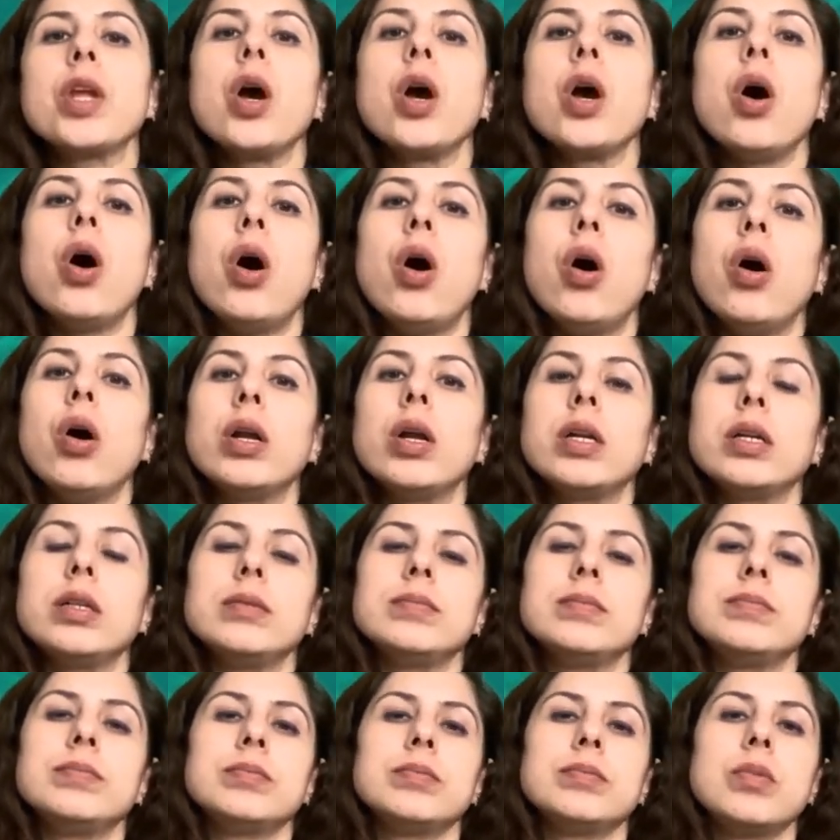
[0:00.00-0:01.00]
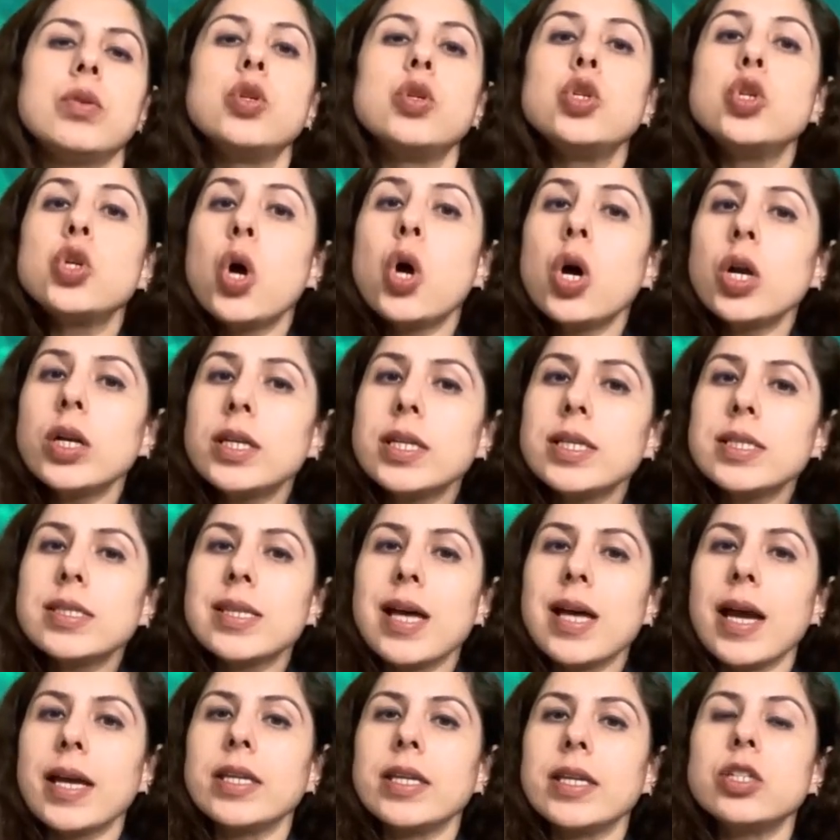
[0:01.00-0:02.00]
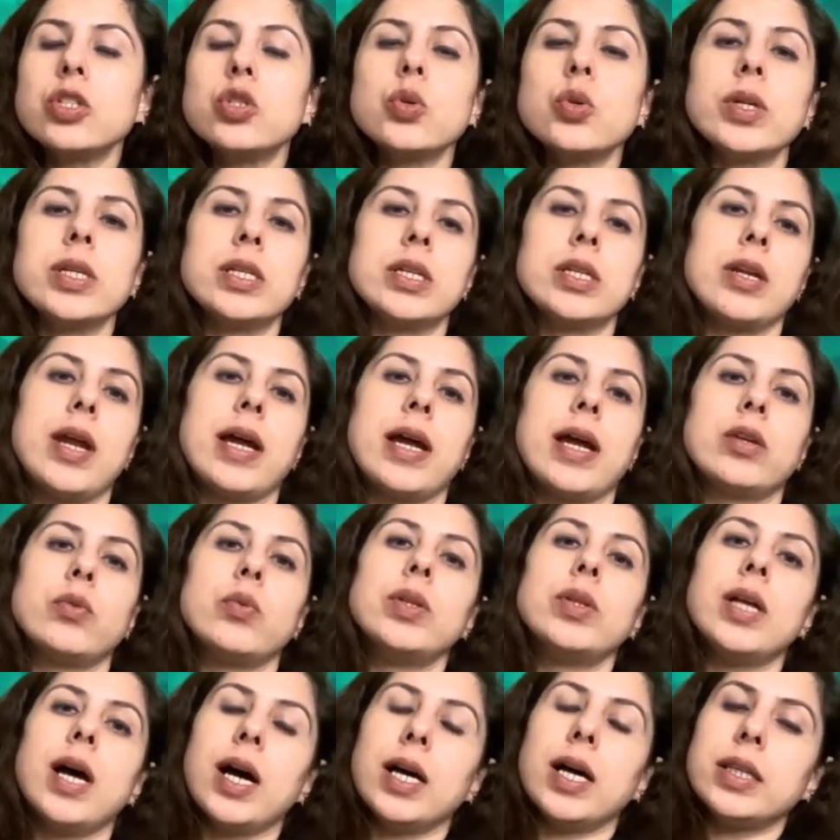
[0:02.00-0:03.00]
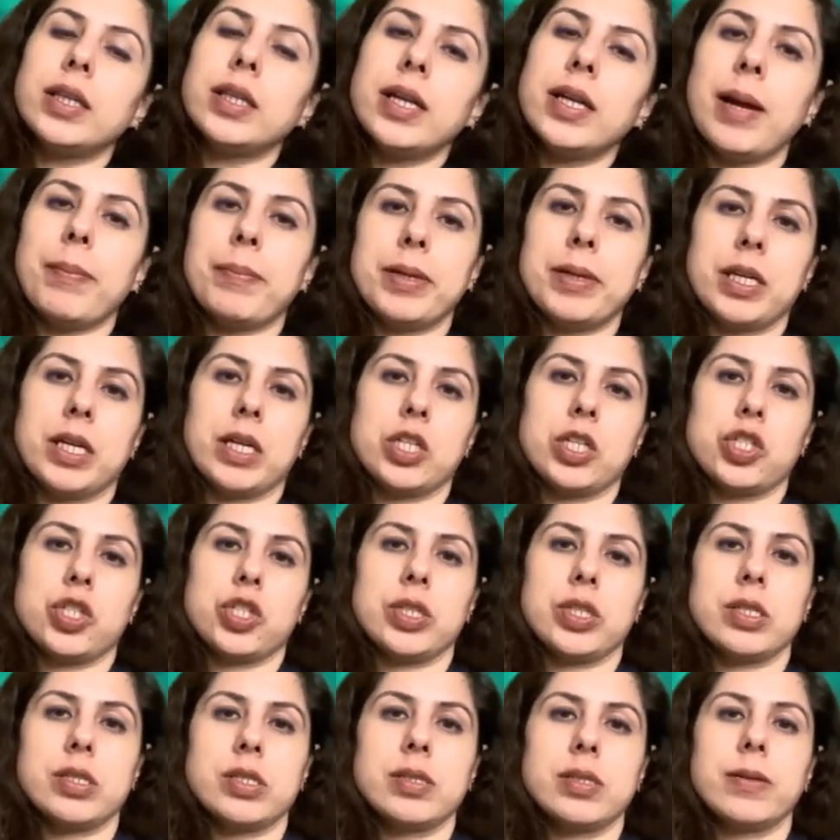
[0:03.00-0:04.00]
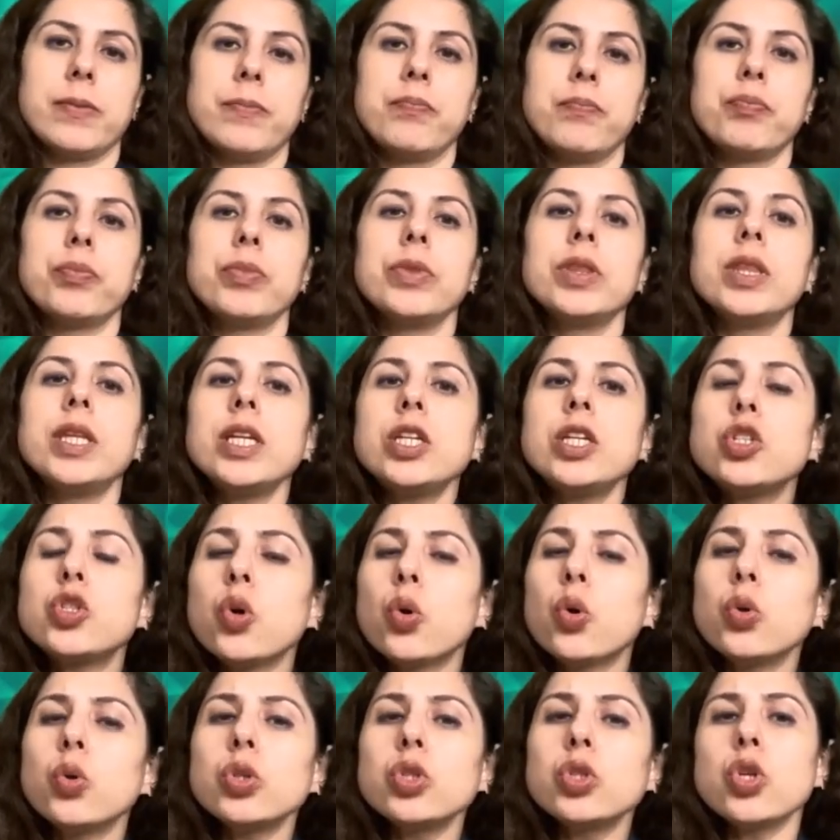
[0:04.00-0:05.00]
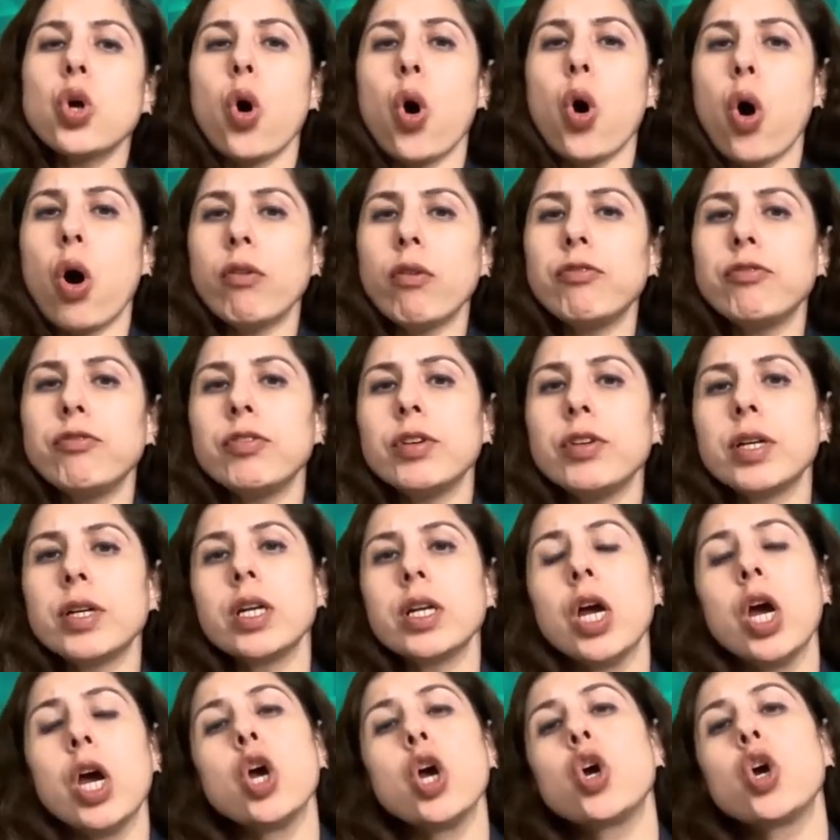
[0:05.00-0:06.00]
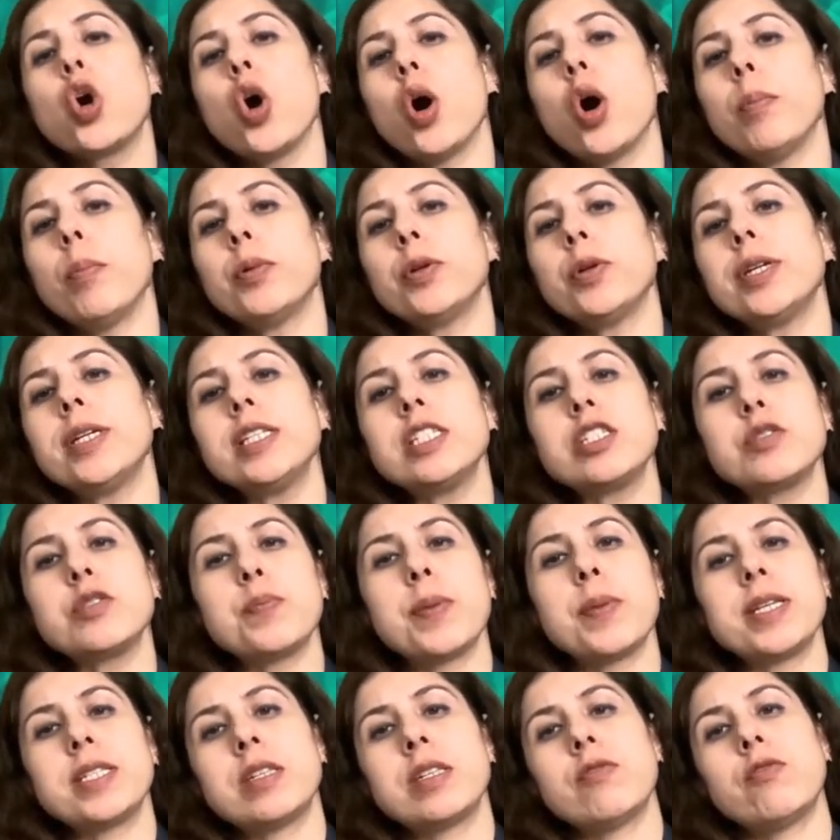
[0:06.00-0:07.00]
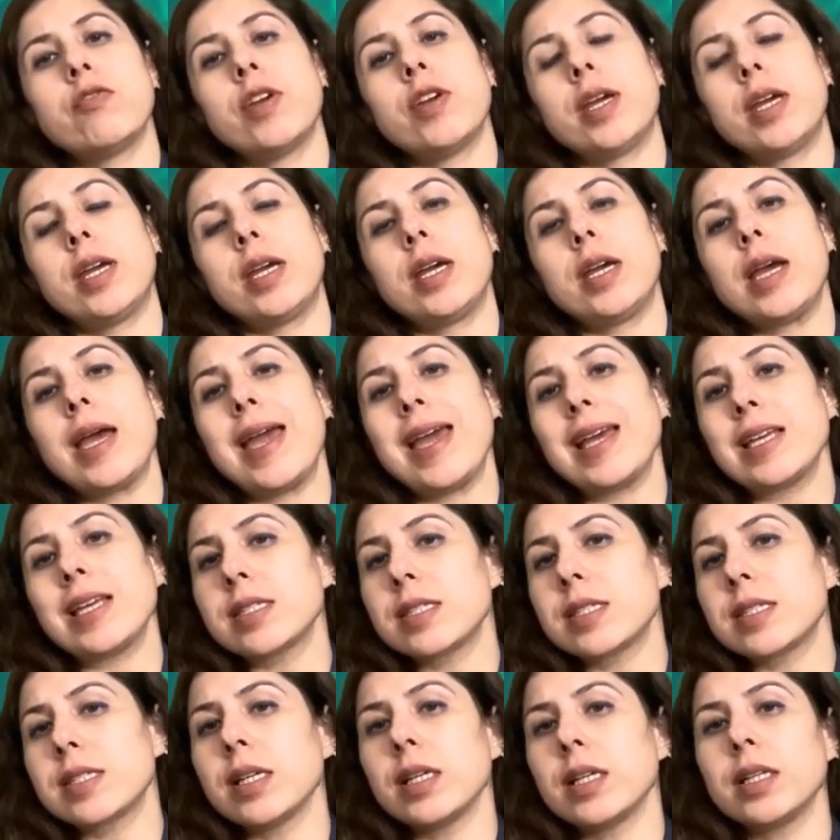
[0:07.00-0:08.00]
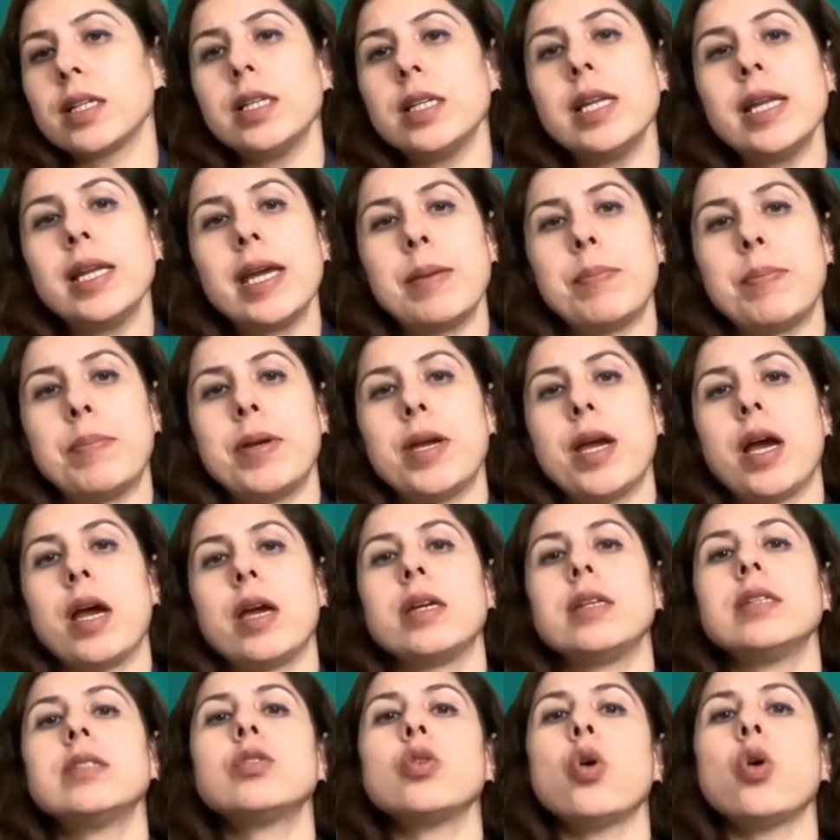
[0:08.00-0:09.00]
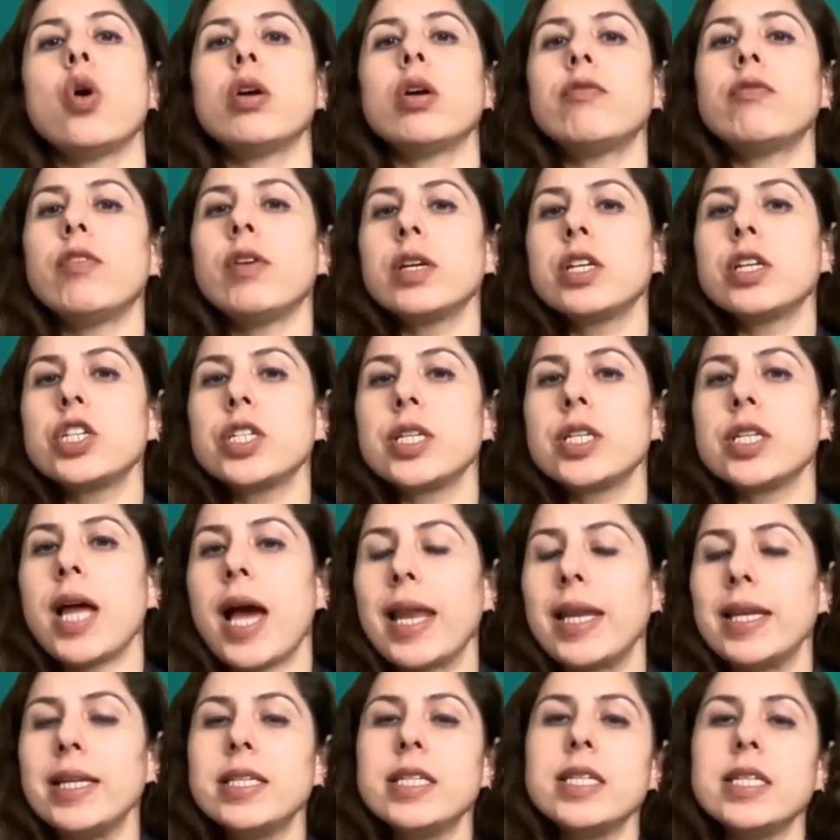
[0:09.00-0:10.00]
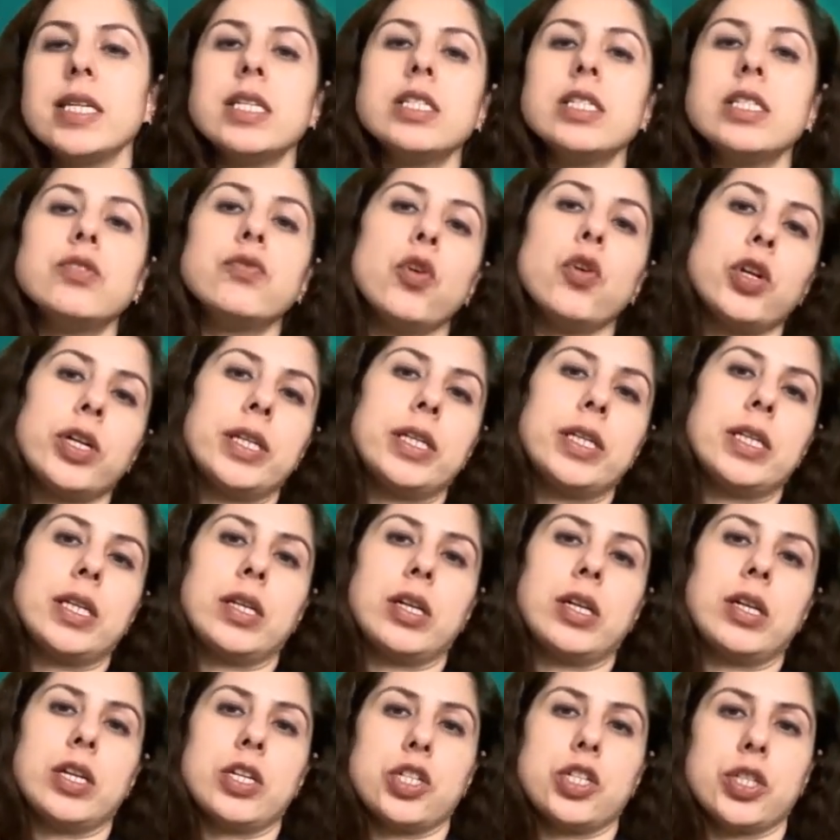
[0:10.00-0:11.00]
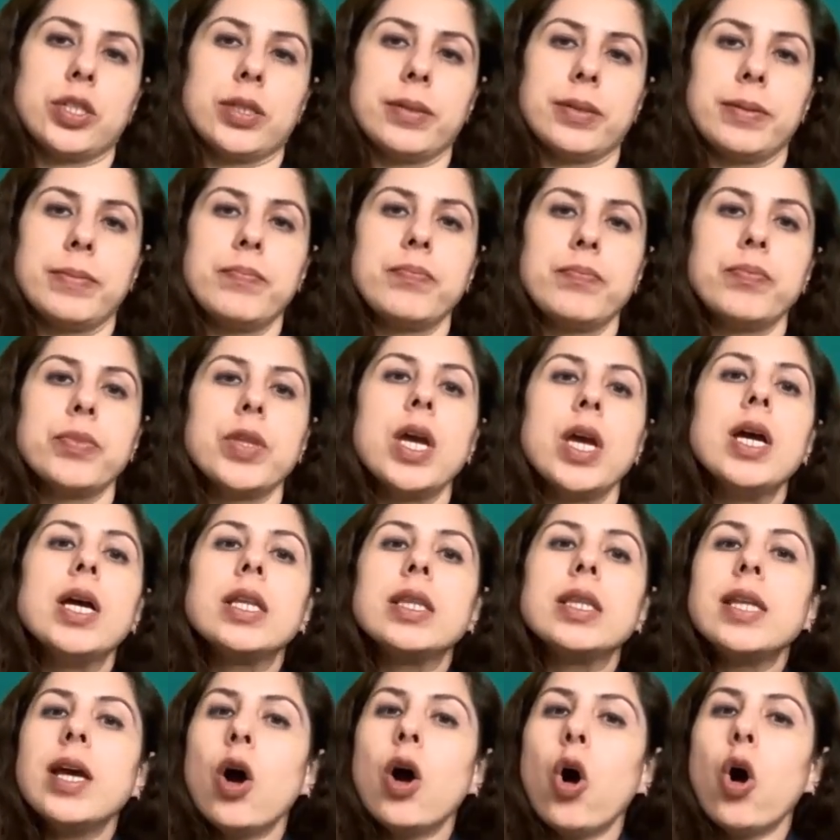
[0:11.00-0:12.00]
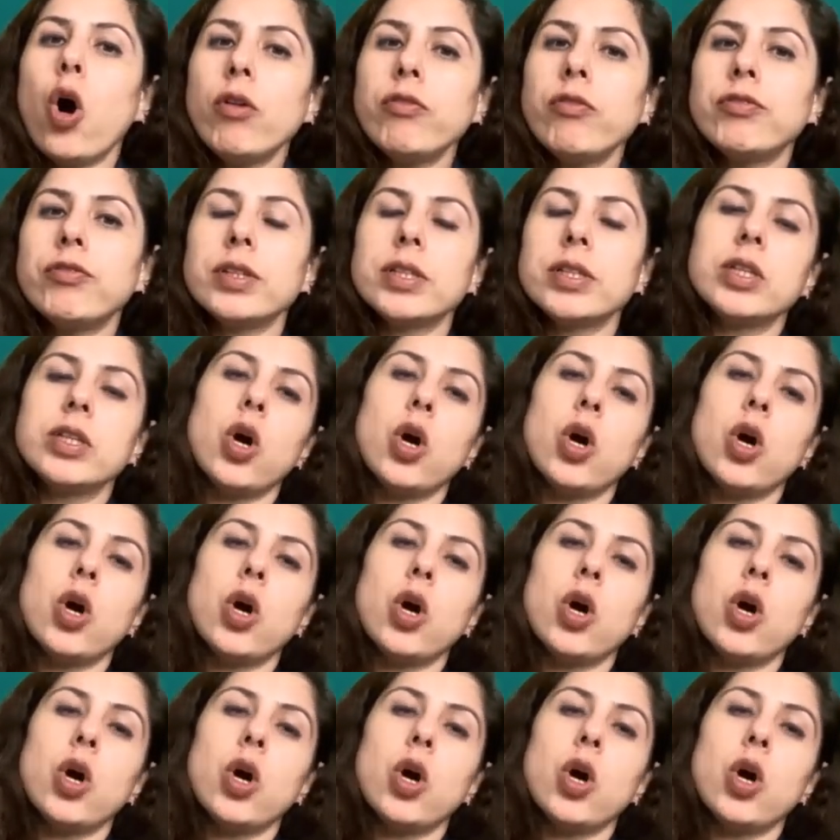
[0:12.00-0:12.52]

or not designed to interact with other applications. They don't offer component specific external APIs or functionalities for integration. They often